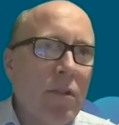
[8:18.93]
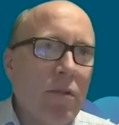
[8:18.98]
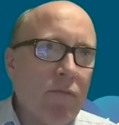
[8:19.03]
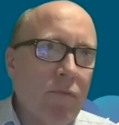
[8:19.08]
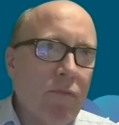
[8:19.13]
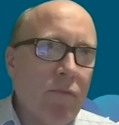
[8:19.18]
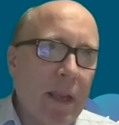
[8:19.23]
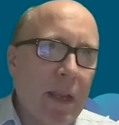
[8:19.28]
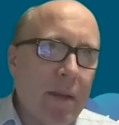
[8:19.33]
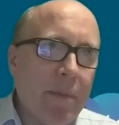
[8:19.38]

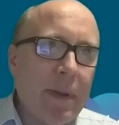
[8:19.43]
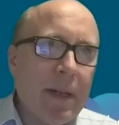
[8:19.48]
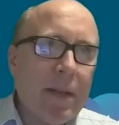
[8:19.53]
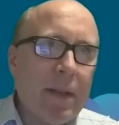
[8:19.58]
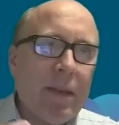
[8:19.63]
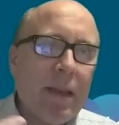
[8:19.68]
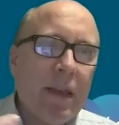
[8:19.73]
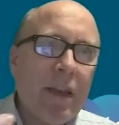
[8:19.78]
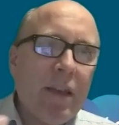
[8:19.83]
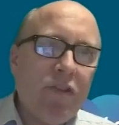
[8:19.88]

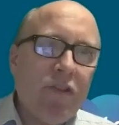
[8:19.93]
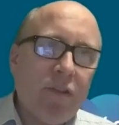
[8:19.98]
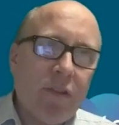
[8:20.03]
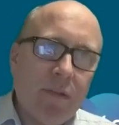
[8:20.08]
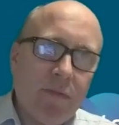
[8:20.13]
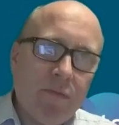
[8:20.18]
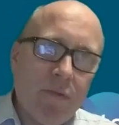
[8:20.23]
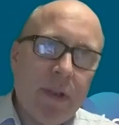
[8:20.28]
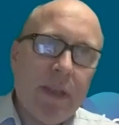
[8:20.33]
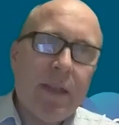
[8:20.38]
rehabilitation
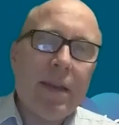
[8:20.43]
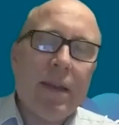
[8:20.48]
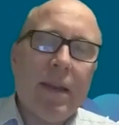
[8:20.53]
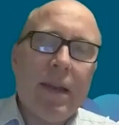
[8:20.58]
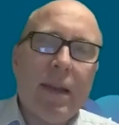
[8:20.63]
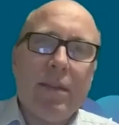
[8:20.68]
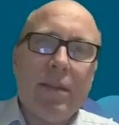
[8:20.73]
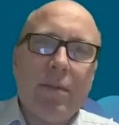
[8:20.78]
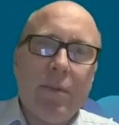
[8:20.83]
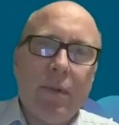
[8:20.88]
and
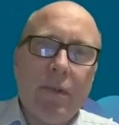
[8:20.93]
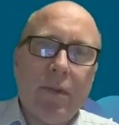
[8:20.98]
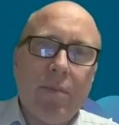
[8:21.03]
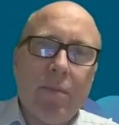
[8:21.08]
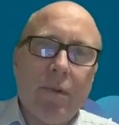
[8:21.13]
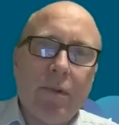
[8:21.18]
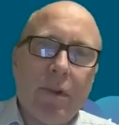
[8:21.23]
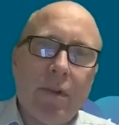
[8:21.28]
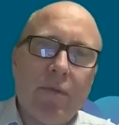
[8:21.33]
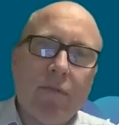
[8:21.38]
reconnecting with the
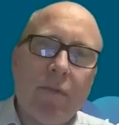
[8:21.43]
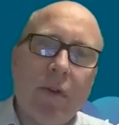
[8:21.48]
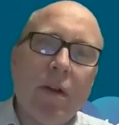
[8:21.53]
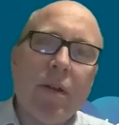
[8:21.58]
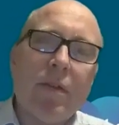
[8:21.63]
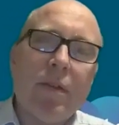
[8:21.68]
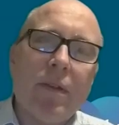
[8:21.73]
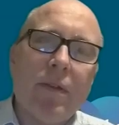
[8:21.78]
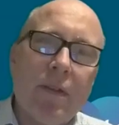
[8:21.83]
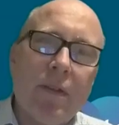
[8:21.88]
body
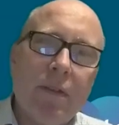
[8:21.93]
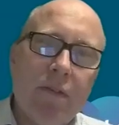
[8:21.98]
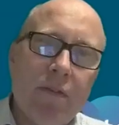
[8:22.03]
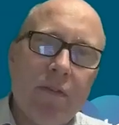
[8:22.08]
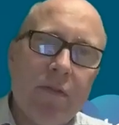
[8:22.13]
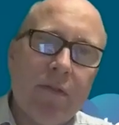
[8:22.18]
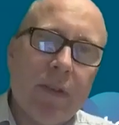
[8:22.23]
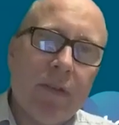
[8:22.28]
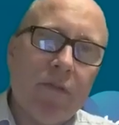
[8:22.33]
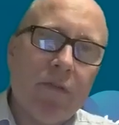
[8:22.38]
rather than
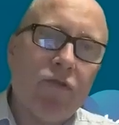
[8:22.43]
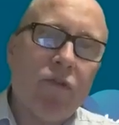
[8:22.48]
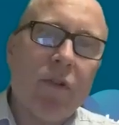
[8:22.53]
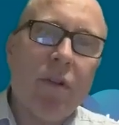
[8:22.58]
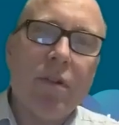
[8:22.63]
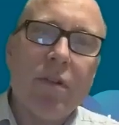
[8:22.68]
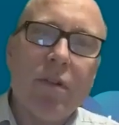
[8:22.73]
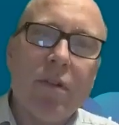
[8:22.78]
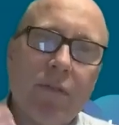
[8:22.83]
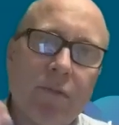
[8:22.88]
using
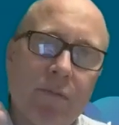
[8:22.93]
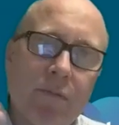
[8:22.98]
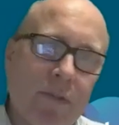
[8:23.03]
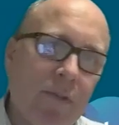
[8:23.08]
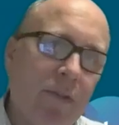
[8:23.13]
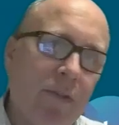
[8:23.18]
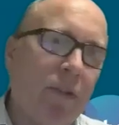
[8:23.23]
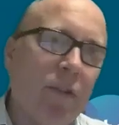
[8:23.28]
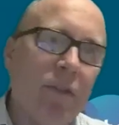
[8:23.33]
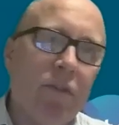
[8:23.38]
drugs or
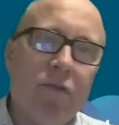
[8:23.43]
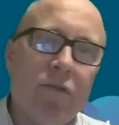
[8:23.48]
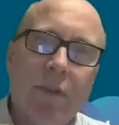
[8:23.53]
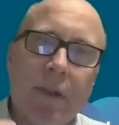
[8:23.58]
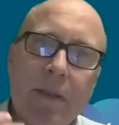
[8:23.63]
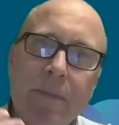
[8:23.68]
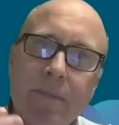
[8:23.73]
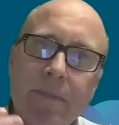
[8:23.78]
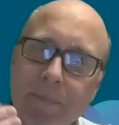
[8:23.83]
surgery